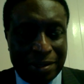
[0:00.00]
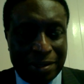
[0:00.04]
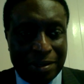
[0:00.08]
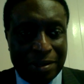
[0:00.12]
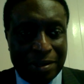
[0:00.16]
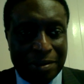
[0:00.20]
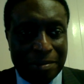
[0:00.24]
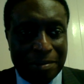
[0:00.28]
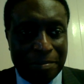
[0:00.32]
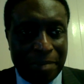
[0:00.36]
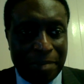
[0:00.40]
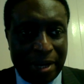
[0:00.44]

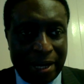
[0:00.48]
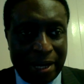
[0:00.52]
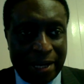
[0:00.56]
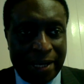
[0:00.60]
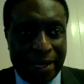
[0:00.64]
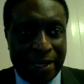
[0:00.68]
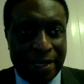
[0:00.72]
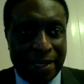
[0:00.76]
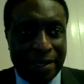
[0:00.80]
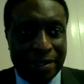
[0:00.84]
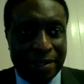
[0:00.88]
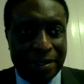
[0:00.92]

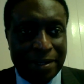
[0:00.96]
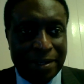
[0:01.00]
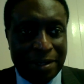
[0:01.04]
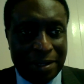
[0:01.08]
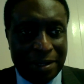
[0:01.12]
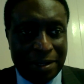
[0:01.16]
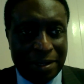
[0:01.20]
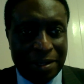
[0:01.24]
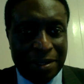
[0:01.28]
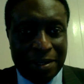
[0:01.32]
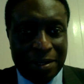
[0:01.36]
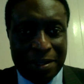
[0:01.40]
by
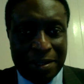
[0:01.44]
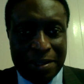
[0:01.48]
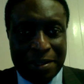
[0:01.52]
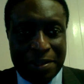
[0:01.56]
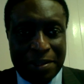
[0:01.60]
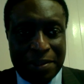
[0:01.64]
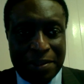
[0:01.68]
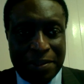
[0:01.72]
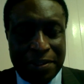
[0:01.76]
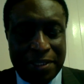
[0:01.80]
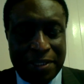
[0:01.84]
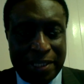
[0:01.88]

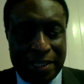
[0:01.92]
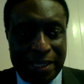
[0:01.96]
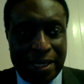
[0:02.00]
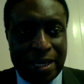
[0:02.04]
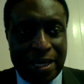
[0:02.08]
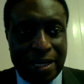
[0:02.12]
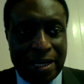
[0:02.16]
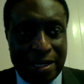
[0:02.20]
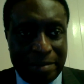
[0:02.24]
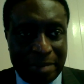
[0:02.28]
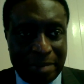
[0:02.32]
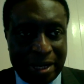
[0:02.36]
the
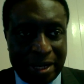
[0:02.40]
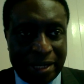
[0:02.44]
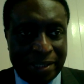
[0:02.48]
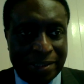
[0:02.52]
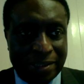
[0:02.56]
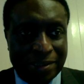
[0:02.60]
early man.